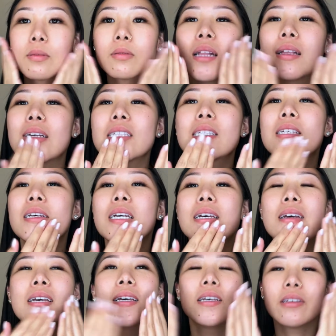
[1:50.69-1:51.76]
I like to
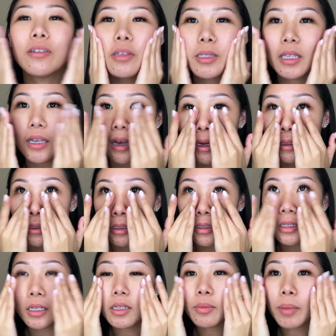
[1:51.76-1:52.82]
use it
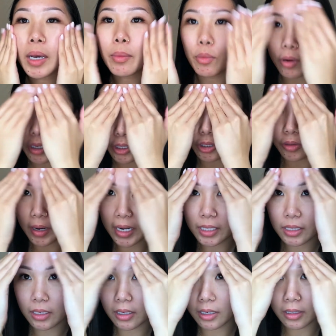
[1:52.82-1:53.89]
underneath my
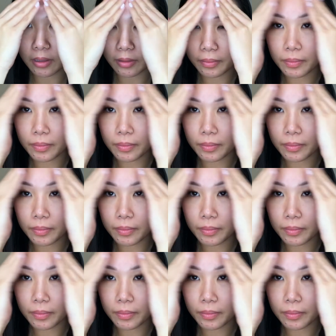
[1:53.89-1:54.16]
moisturizer,